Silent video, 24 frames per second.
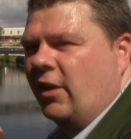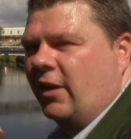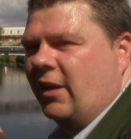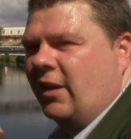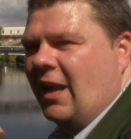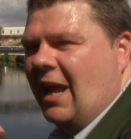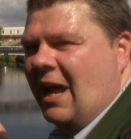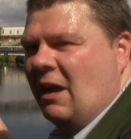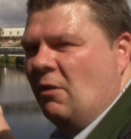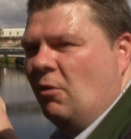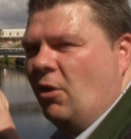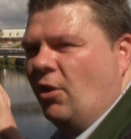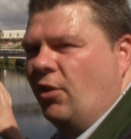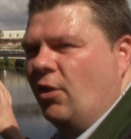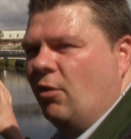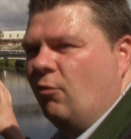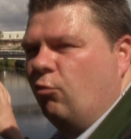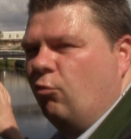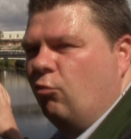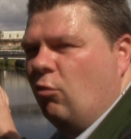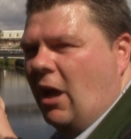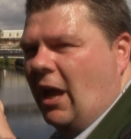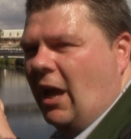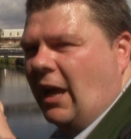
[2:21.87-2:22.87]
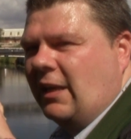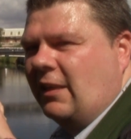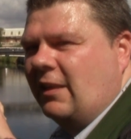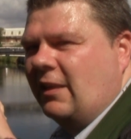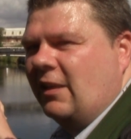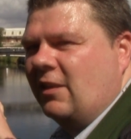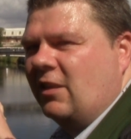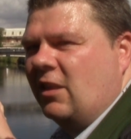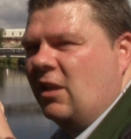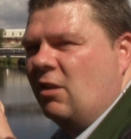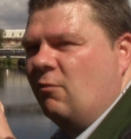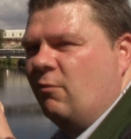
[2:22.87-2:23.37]
The canal on the right
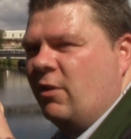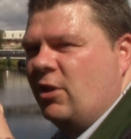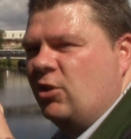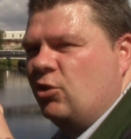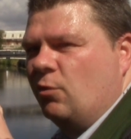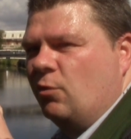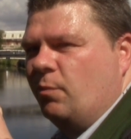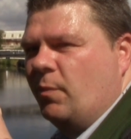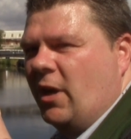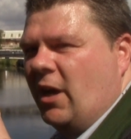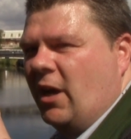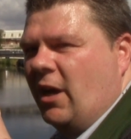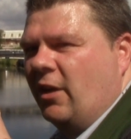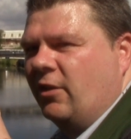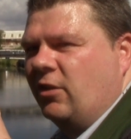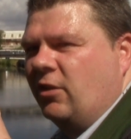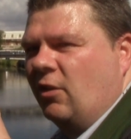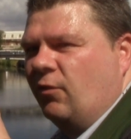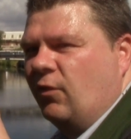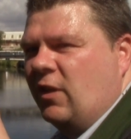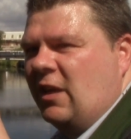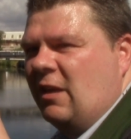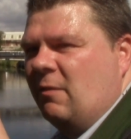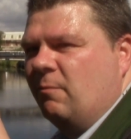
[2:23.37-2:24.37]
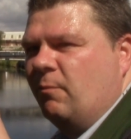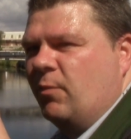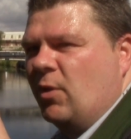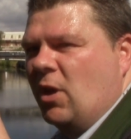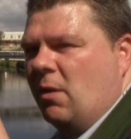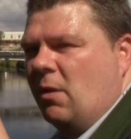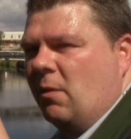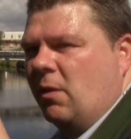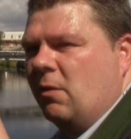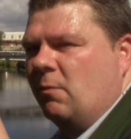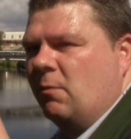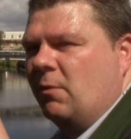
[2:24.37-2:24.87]
is the original part of the
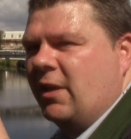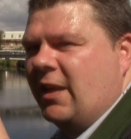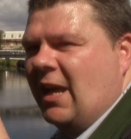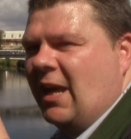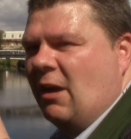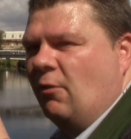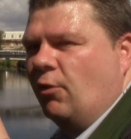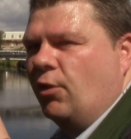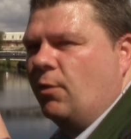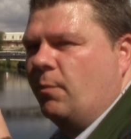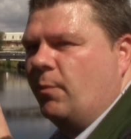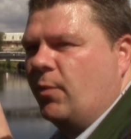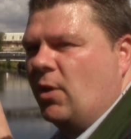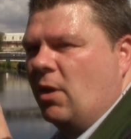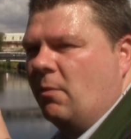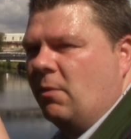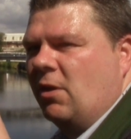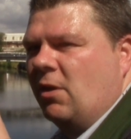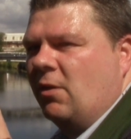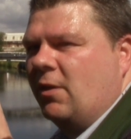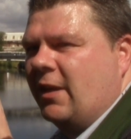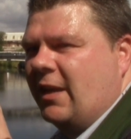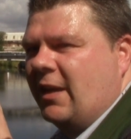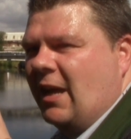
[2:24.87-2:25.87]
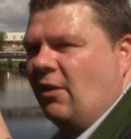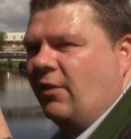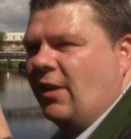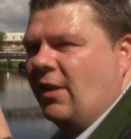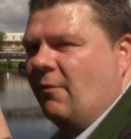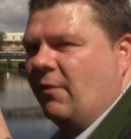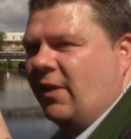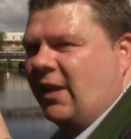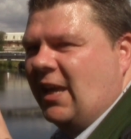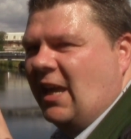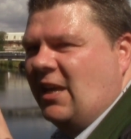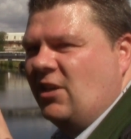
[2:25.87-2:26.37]
Birmingham Canal, or the Birmingham Canal
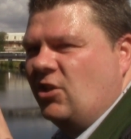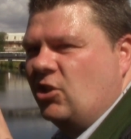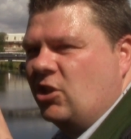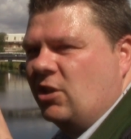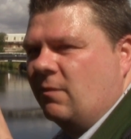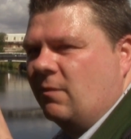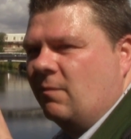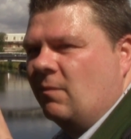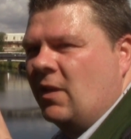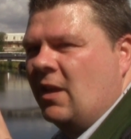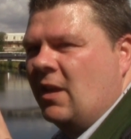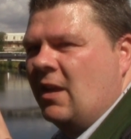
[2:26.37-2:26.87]
Navigation,